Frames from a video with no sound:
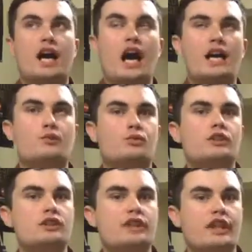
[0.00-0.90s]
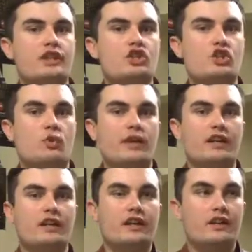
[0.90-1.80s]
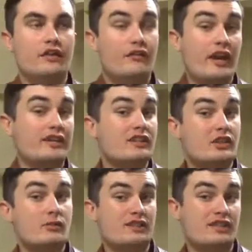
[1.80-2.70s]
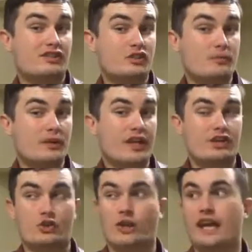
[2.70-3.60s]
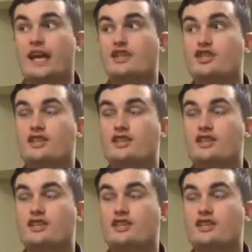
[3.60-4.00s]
I really enjoyed the fact that there was that supernatural edge,